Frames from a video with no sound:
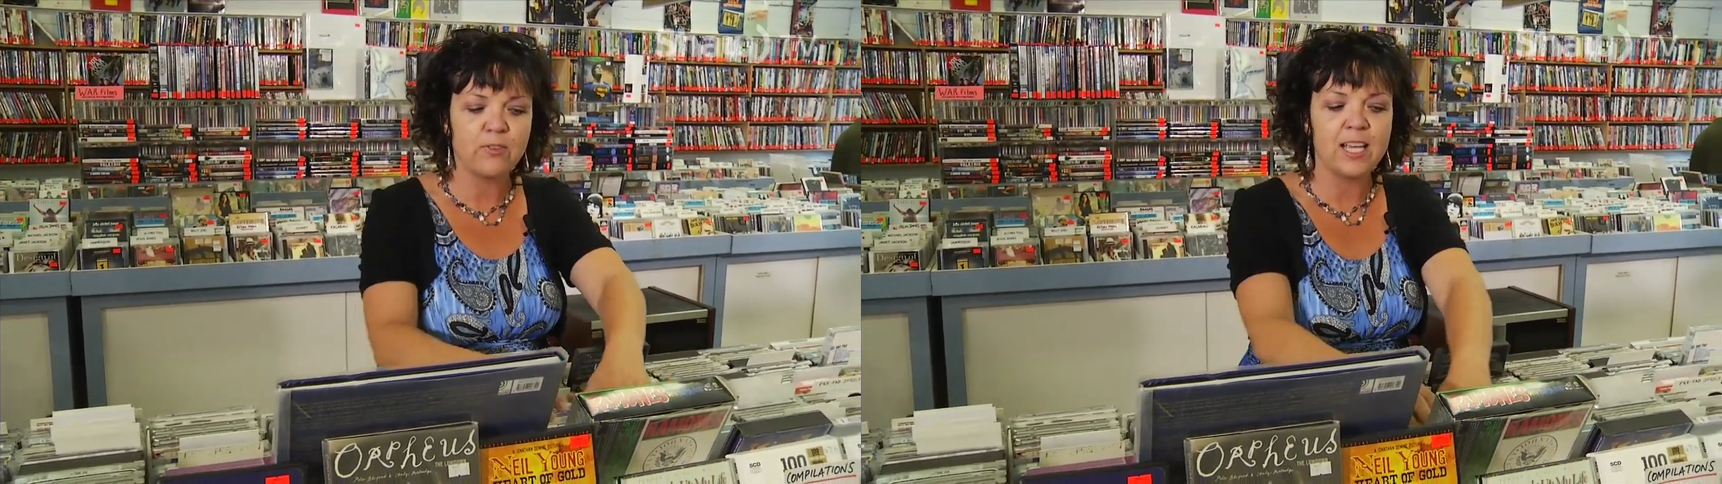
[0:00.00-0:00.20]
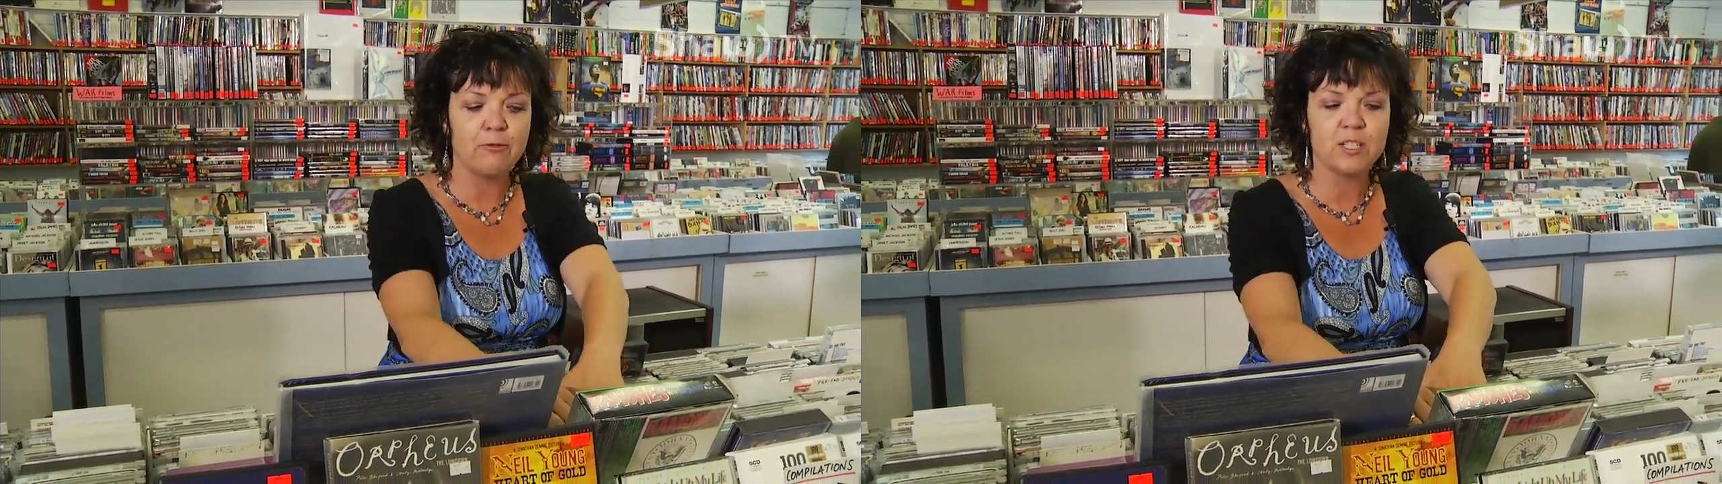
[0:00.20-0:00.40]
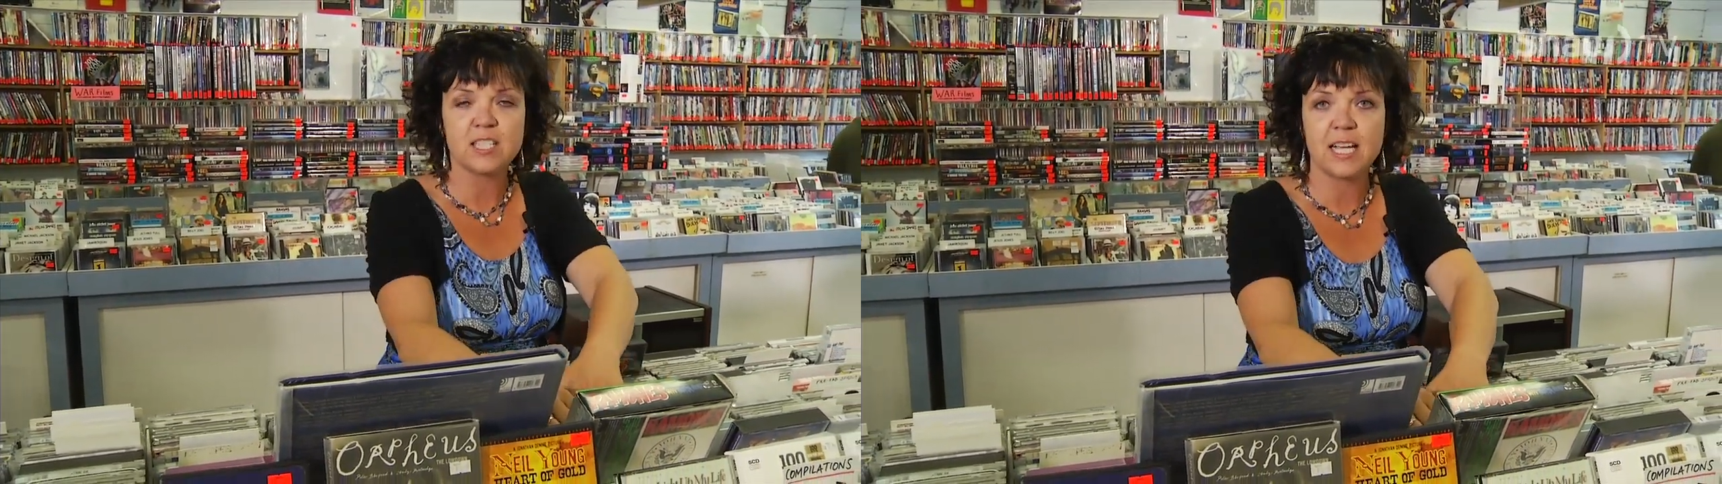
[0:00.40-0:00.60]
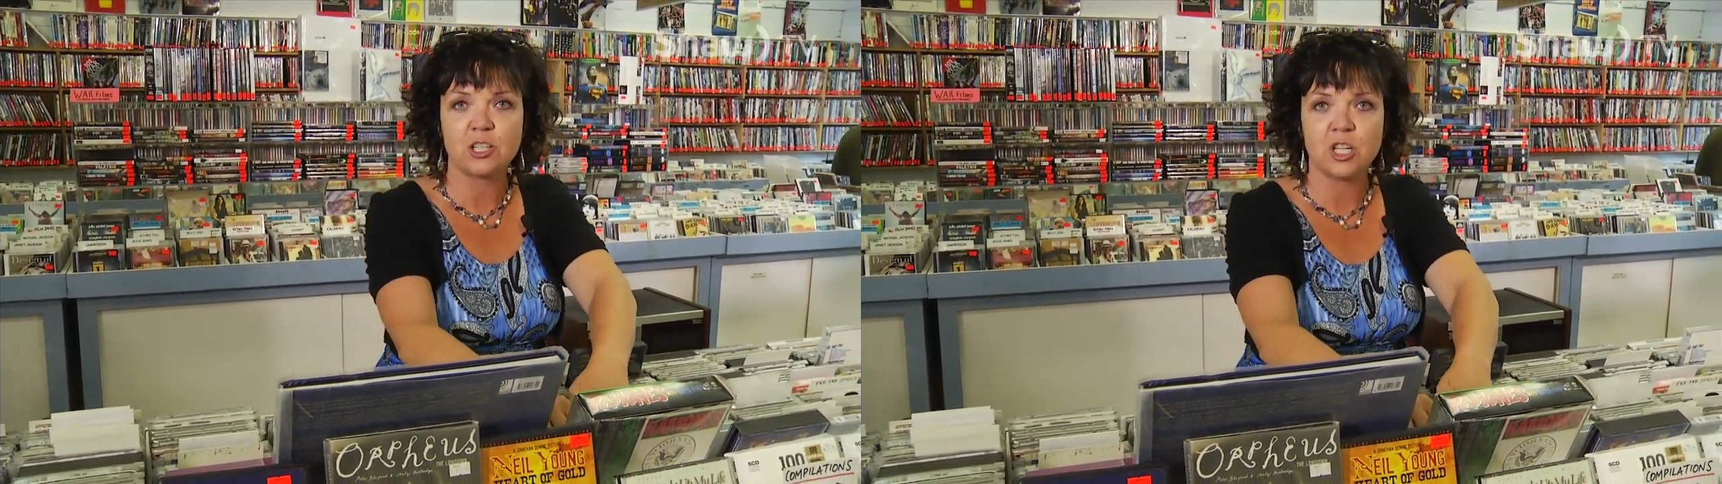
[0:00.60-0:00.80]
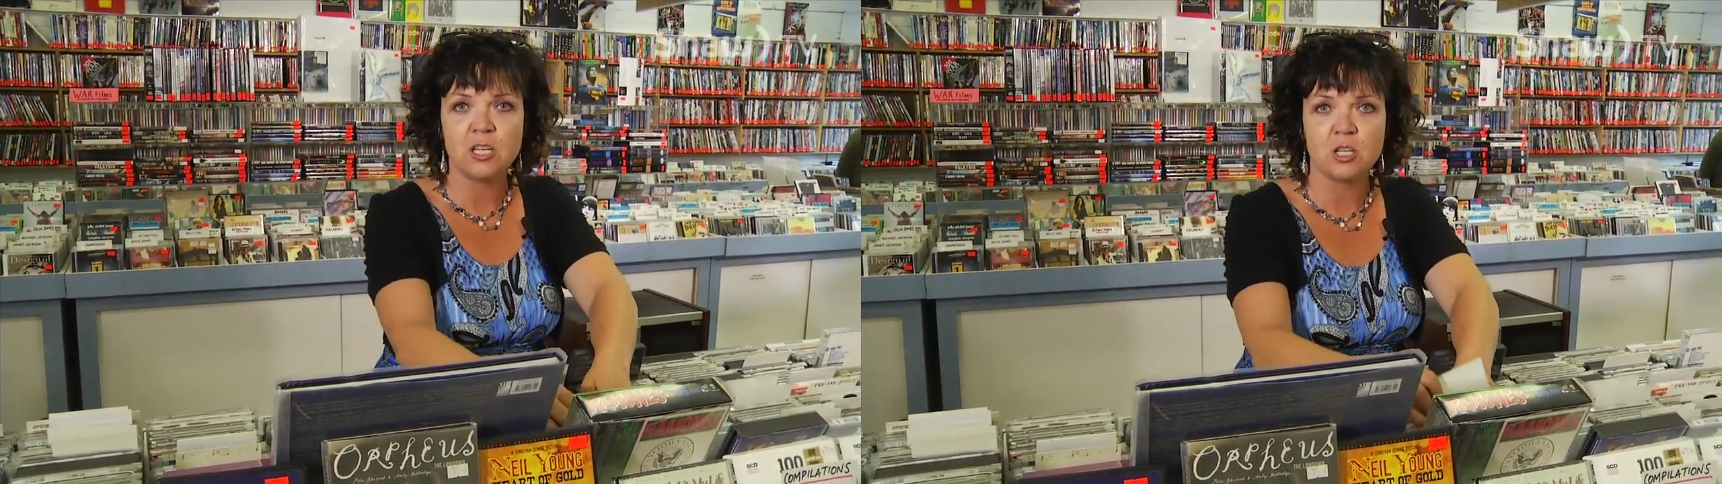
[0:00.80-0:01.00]
favorite
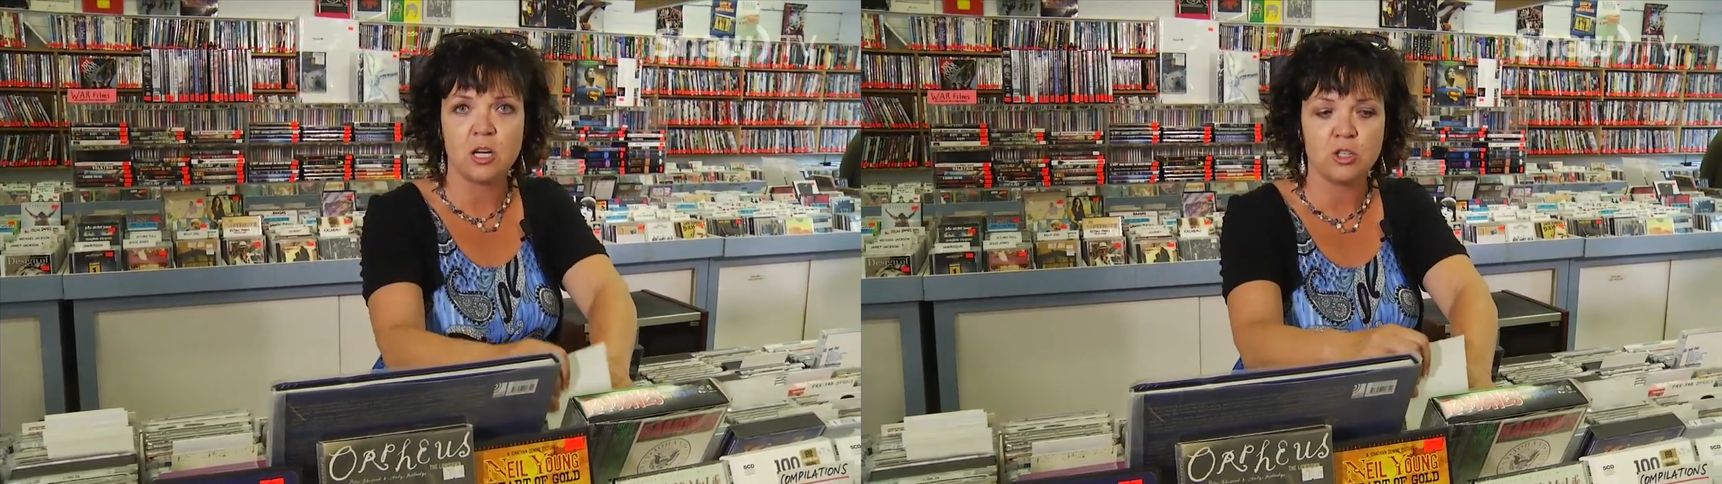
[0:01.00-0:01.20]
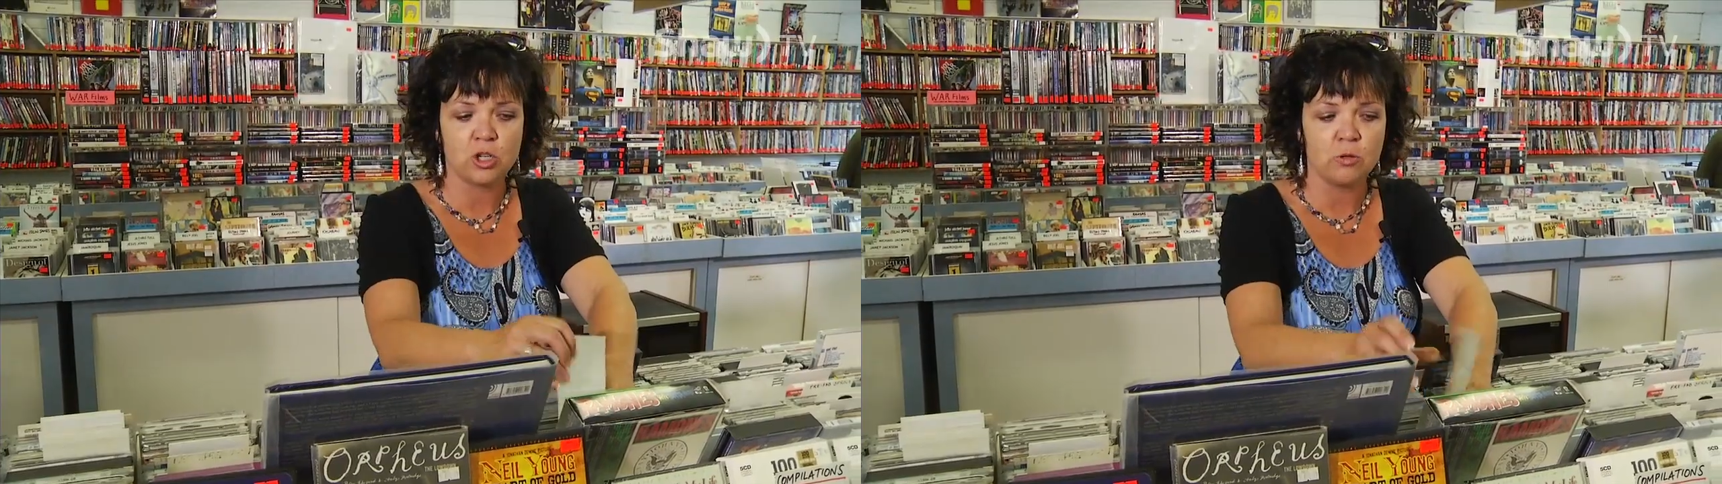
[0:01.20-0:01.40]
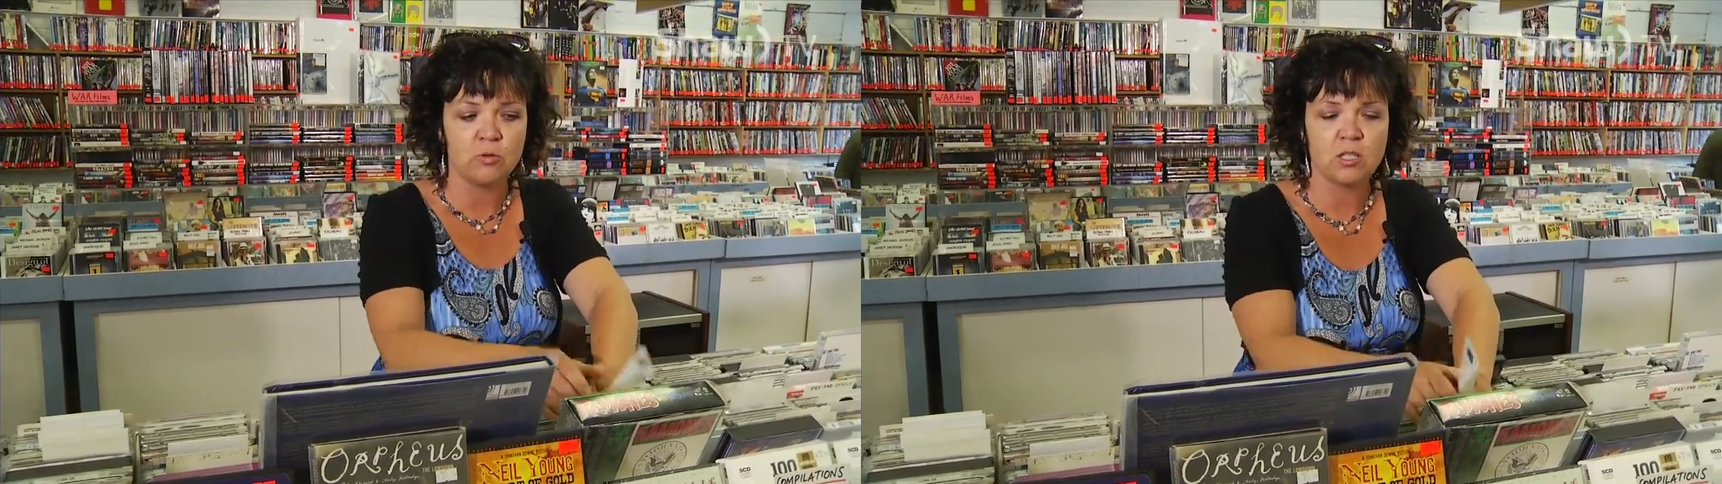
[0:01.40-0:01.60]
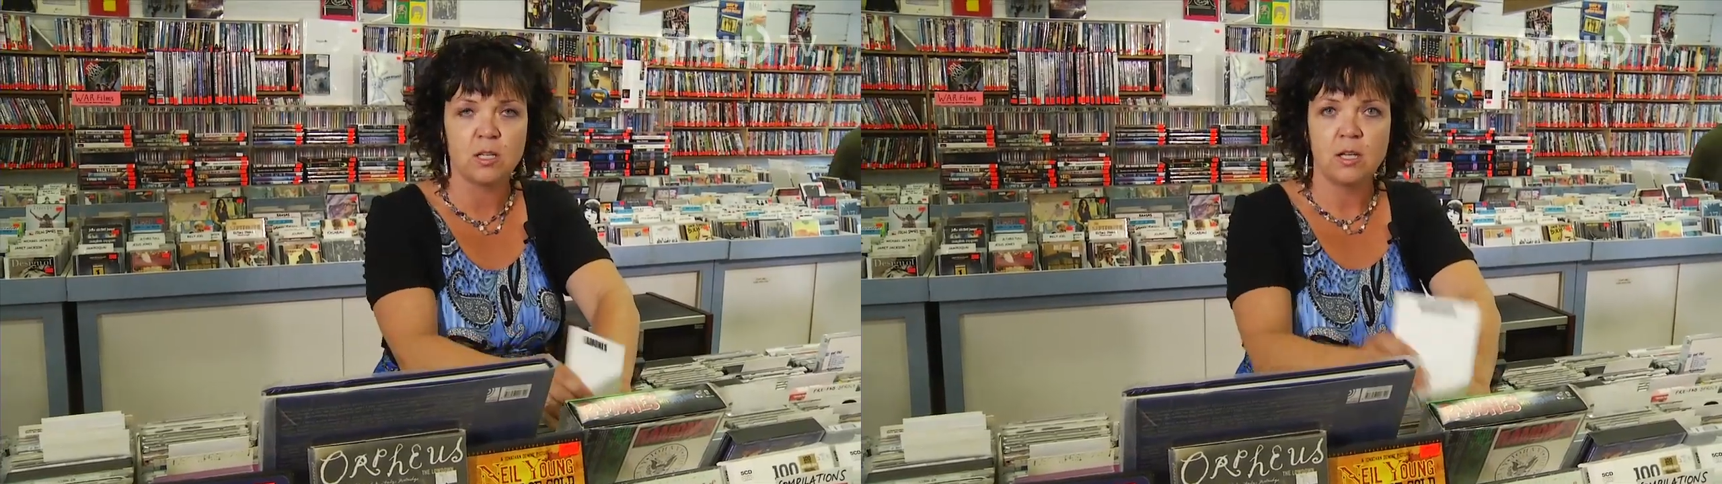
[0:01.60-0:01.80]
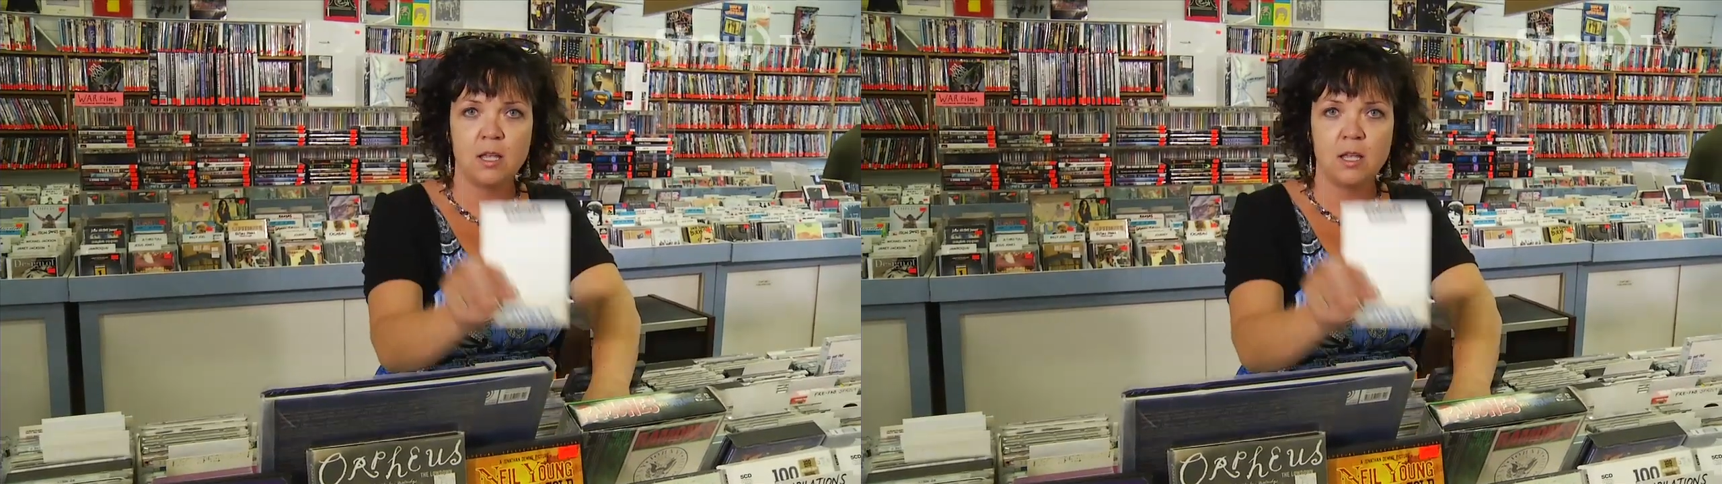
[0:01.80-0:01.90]
section, Todd Jones.